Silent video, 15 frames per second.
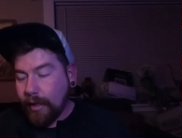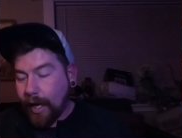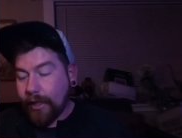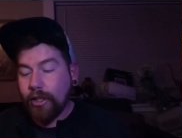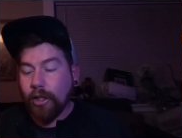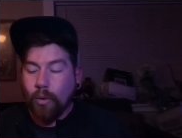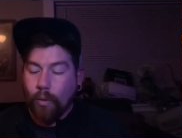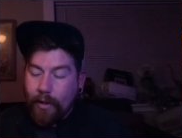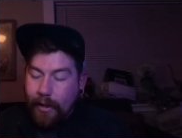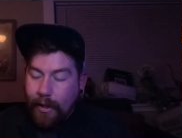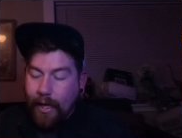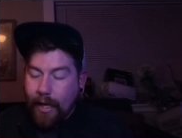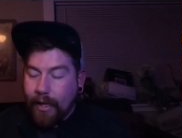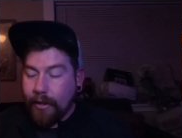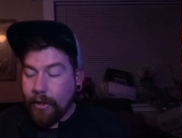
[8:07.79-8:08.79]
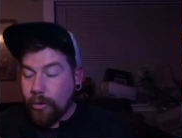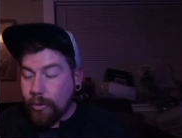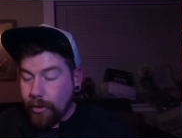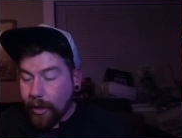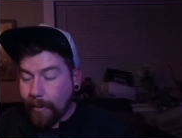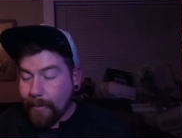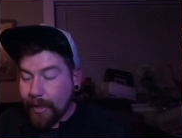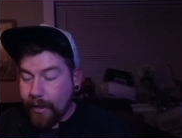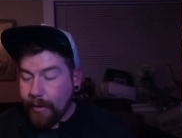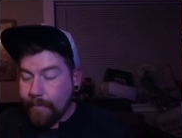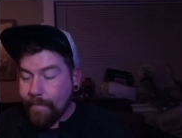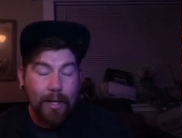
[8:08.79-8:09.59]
I took one today. This was on me.